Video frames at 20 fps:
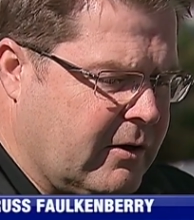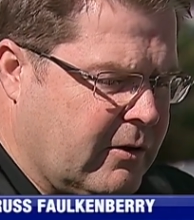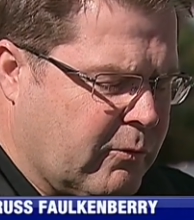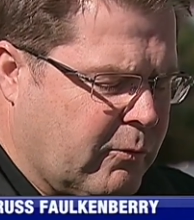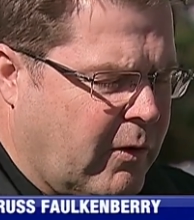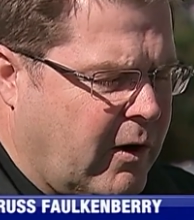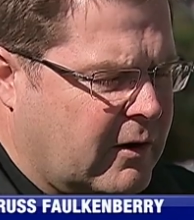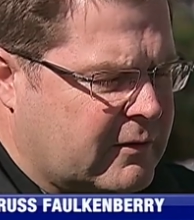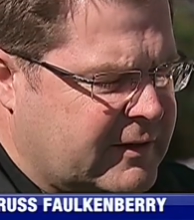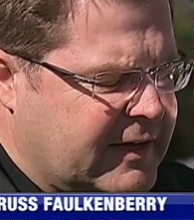
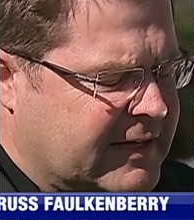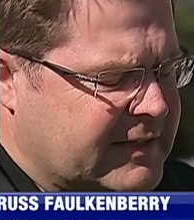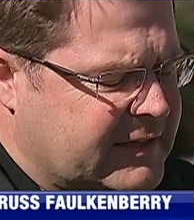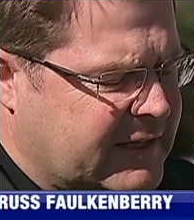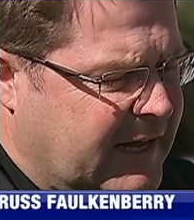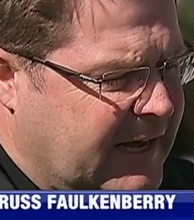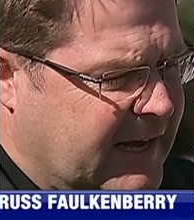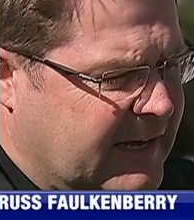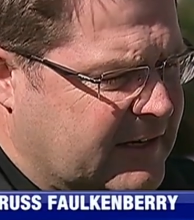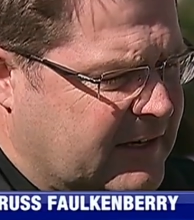walk that
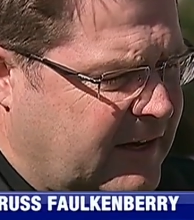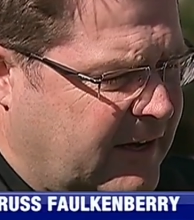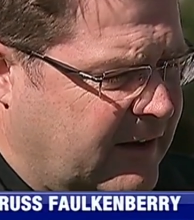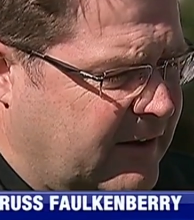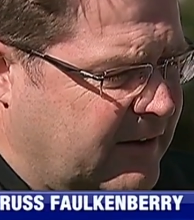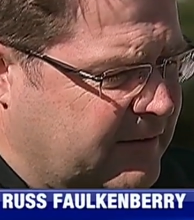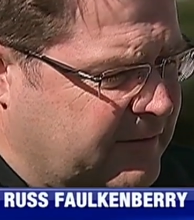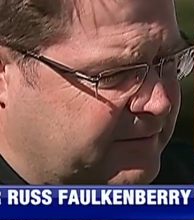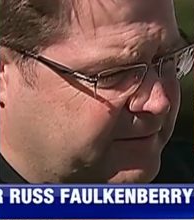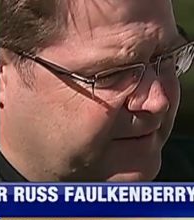line
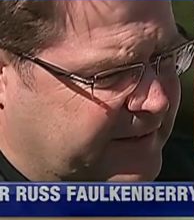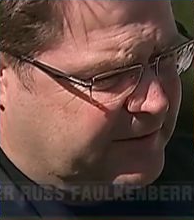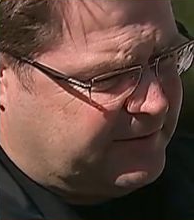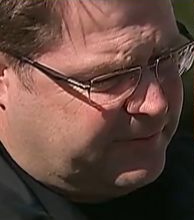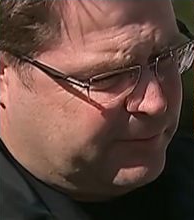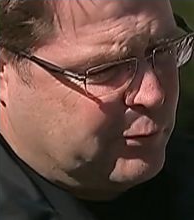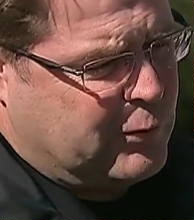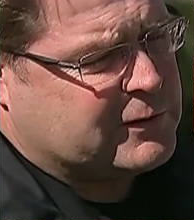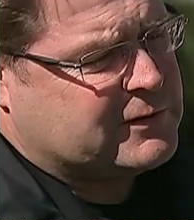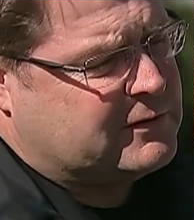of
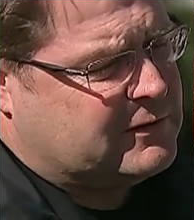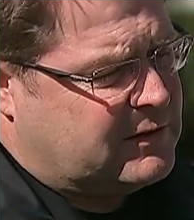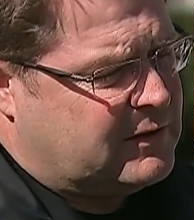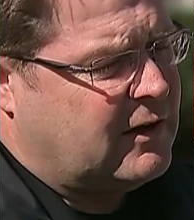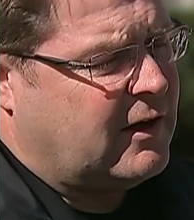enforcing the